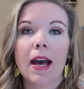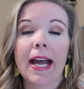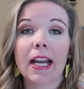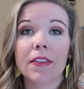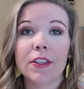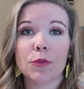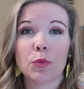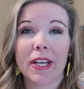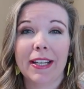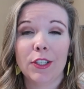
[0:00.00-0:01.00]
I got this
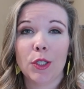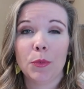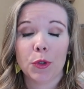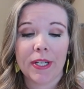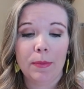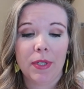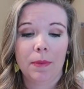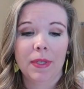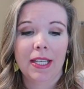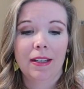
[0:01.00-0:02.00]
random green
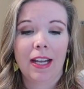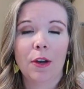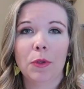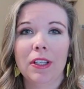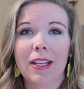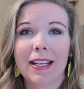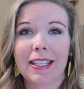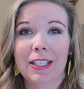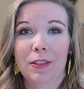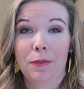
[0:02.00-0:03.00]
pumpkin. I really like
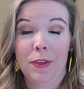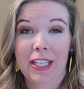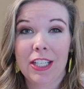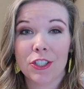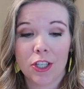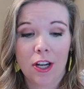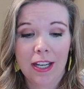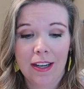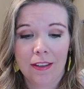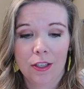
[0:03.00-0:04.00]
the finish on
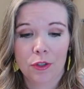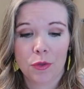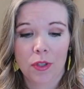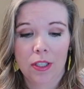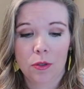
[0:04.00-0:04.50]
it. I thought it was really